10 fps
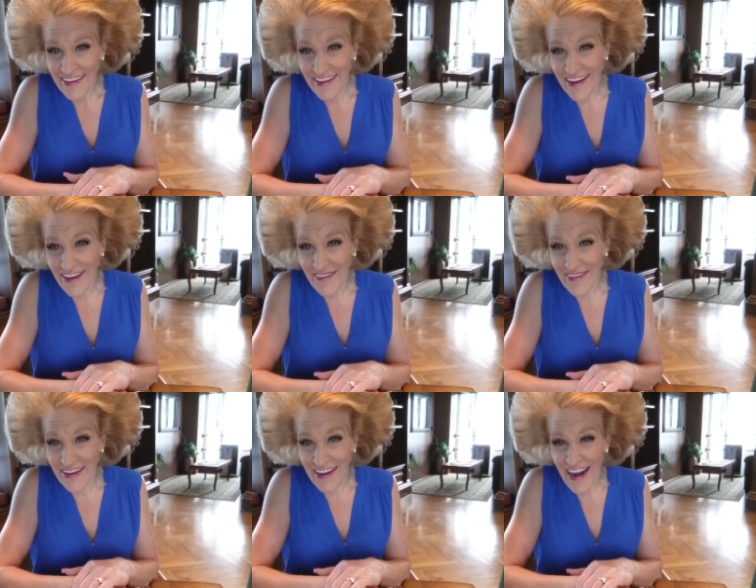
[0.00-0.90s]
You
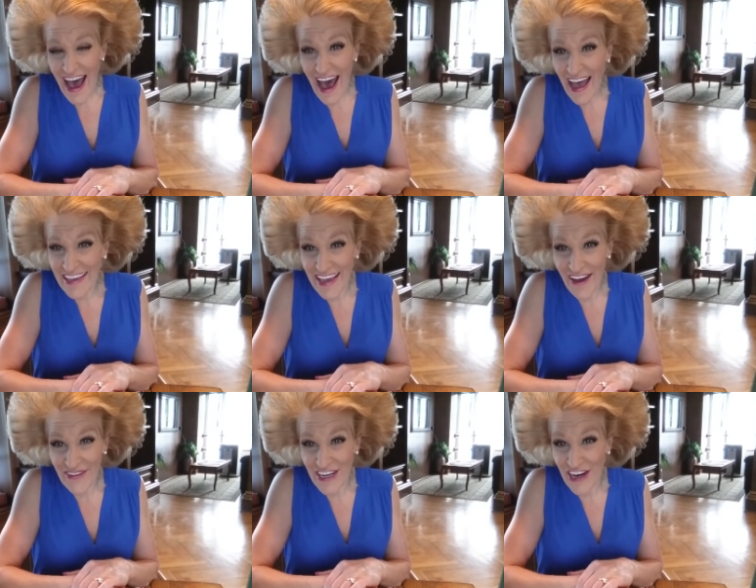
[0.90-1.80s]
know, and I
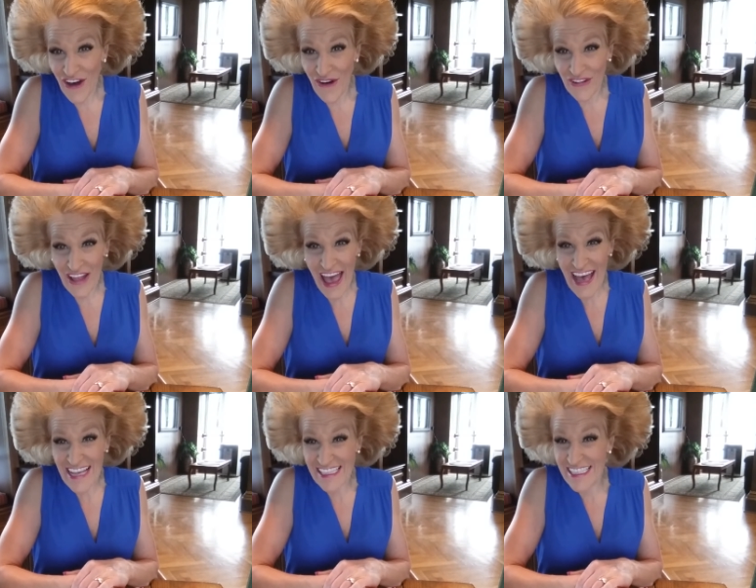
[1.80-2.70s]
count it all
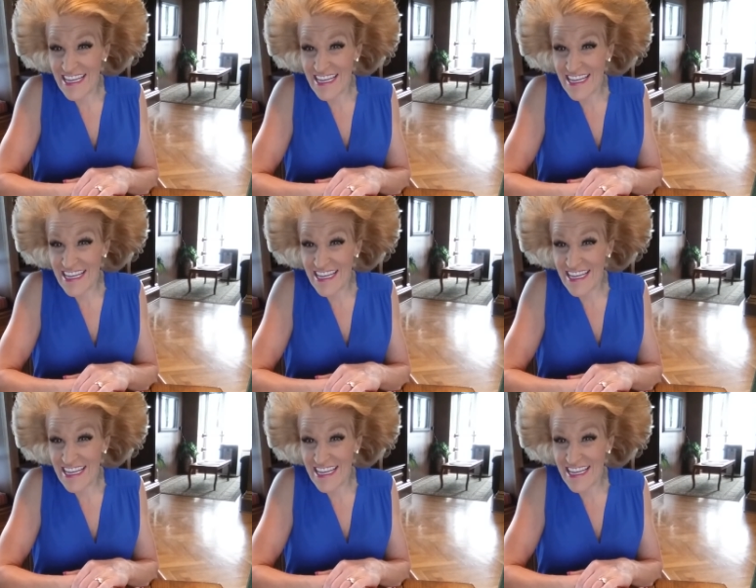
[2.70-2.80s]
as